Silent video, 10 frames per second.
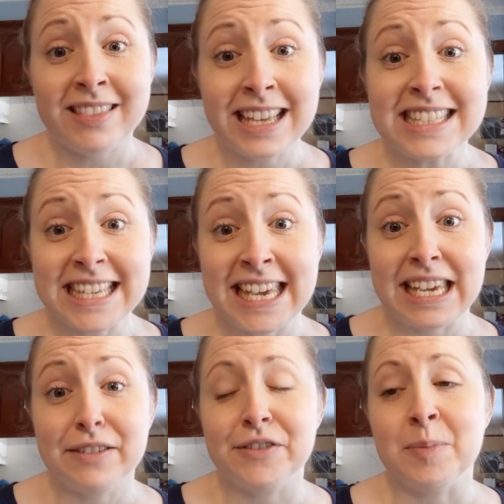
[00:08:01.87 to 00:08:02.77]
that's
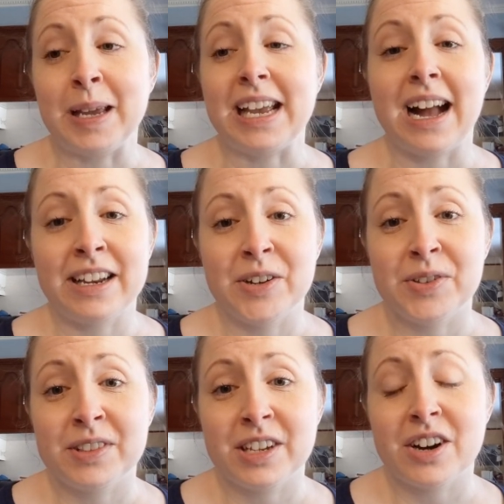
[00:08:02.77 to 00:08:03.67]
key for me. I know
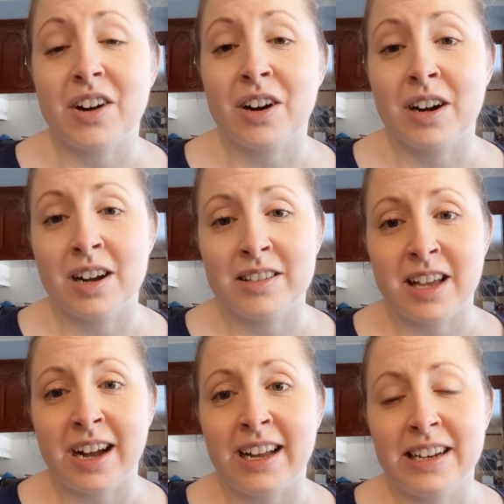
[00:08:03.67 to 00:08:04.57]
that there are a
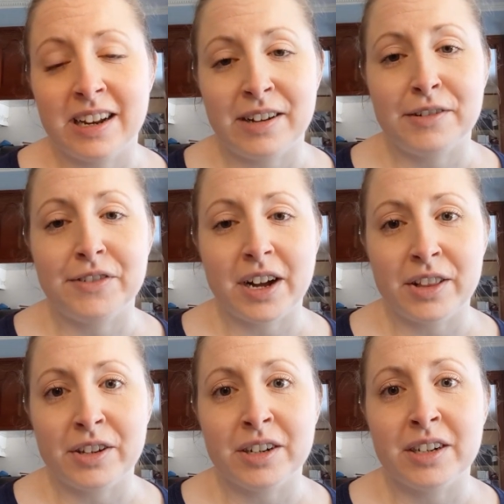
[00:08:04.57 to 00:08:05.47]
lot of
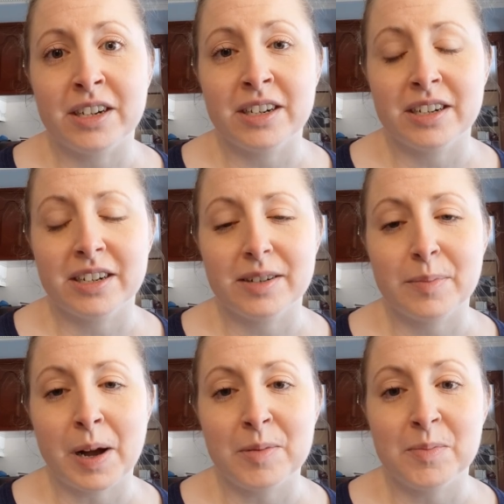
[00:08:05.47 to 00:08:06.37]
other
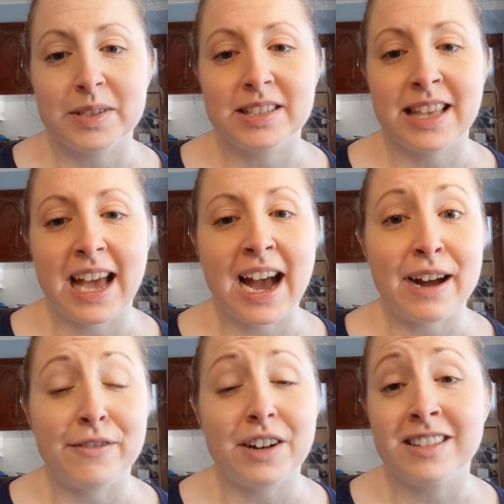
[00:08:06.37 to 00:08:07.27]
pumps that
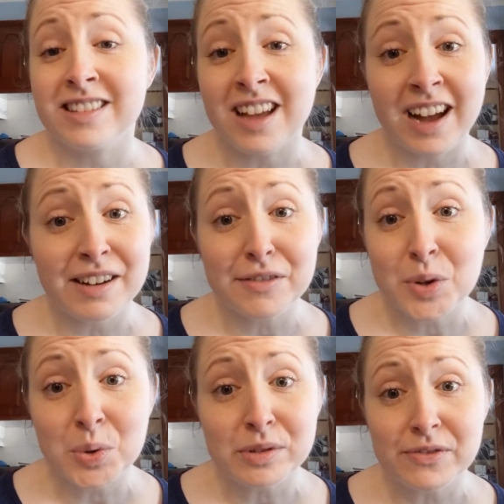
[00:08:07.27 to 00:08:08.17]
have a lot of
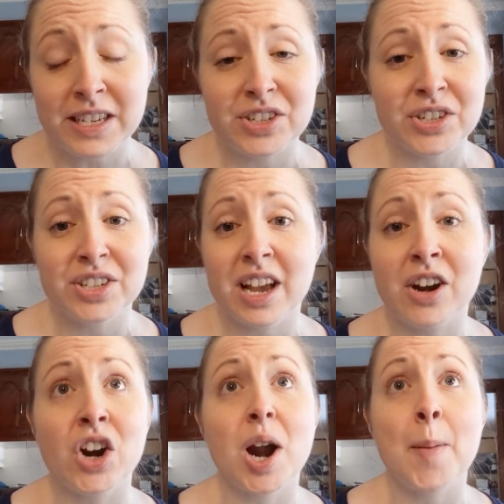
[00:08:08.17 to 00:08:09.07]
cool features
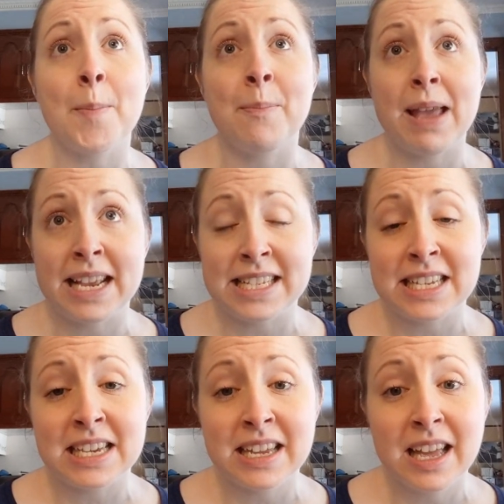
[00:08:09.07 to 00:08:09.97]
and are
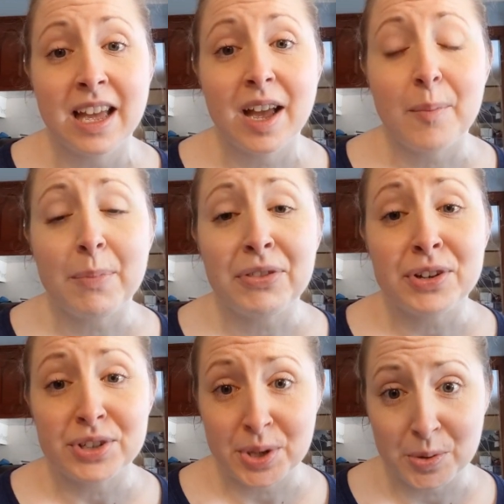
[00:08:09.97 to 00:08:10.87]
amazing, but
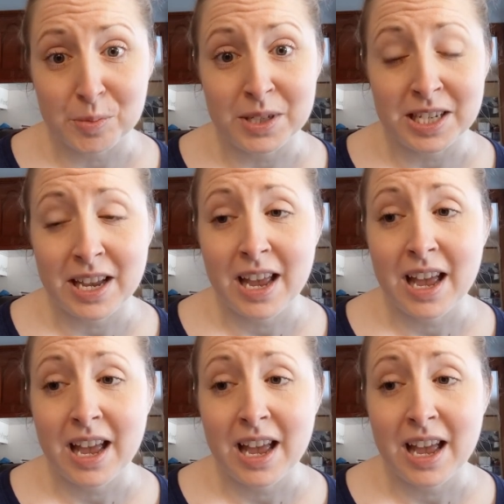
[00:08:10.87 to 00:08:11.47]
they're tubed.